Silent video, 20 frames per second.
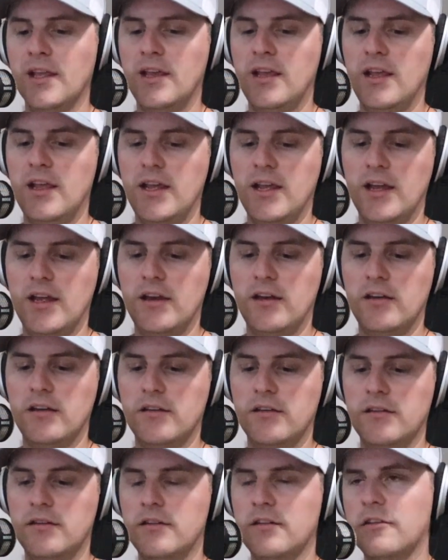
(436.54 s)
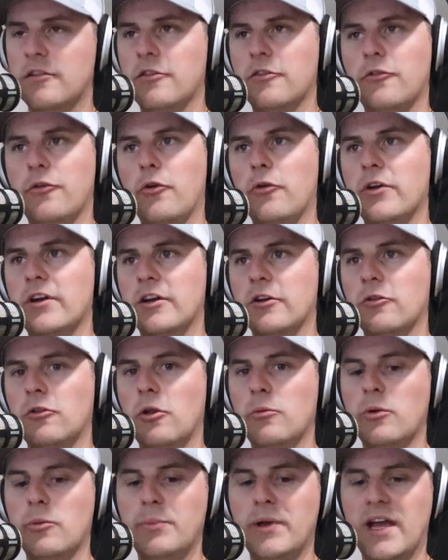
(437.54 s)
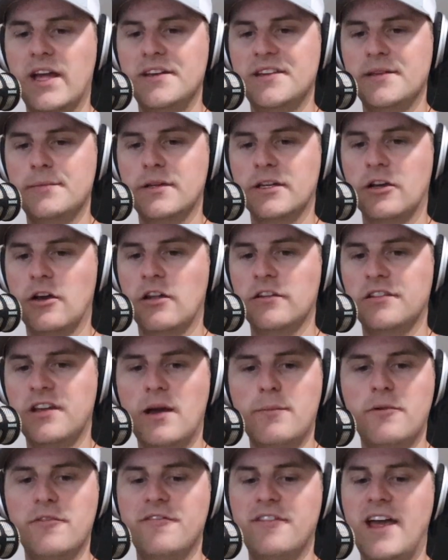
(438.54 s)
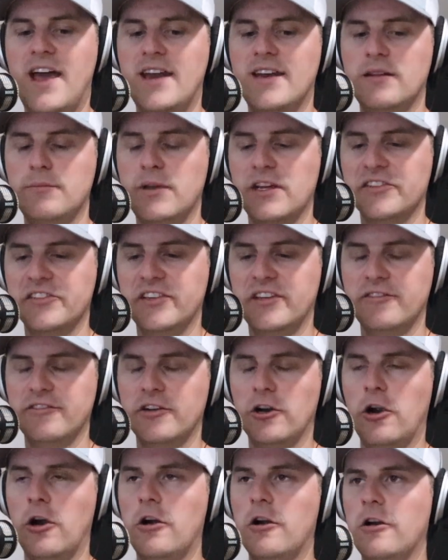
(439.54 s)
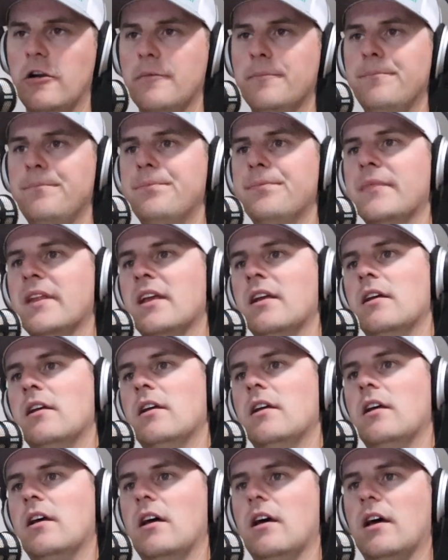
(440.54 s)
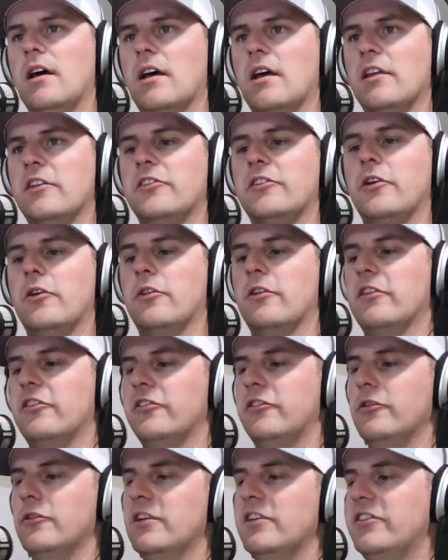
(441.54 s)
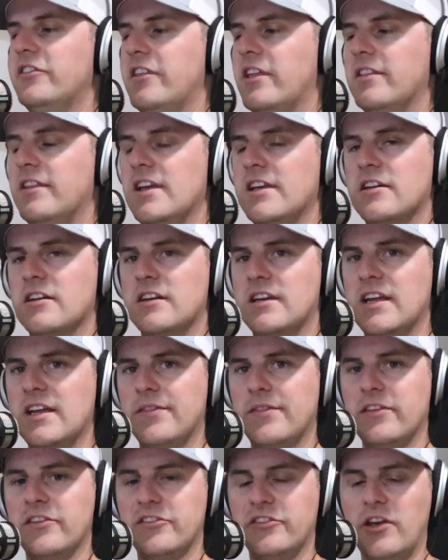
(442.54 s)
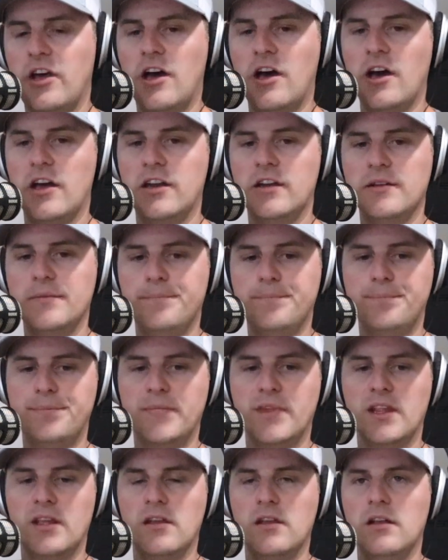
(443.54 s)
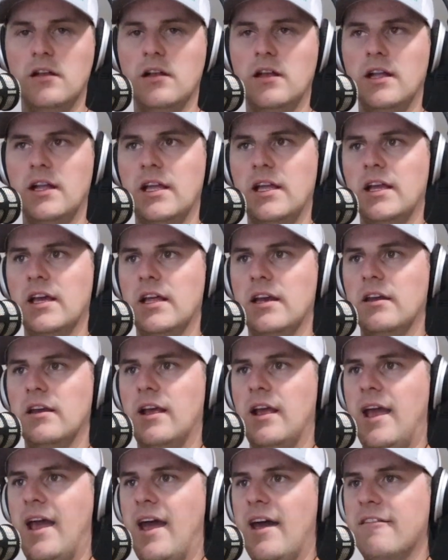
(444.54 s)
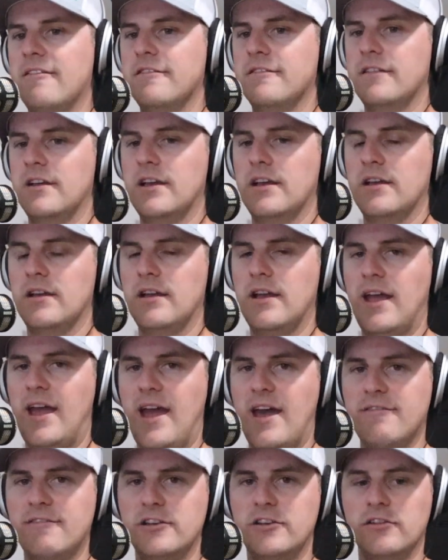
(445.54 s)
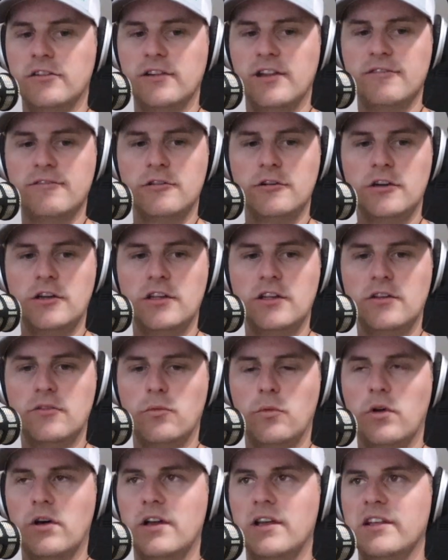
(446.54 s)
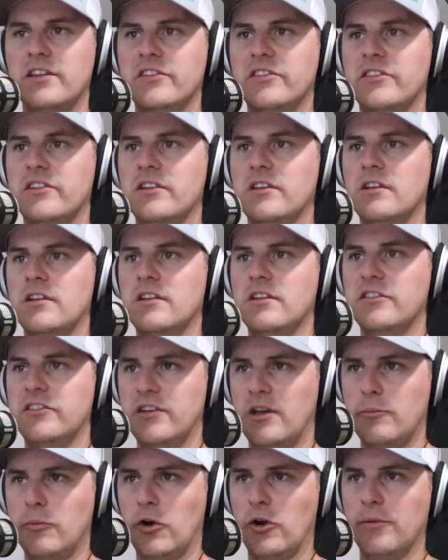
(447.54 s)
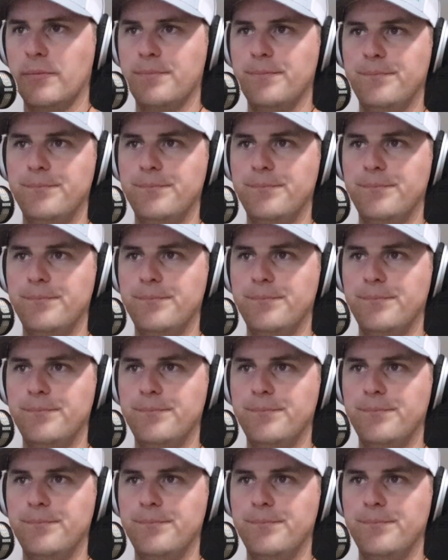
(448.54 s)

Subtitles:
And throw in a global pandemic on top of that, and it makes it even harder. So the soonest that they could get the sod and have it delivered was summer.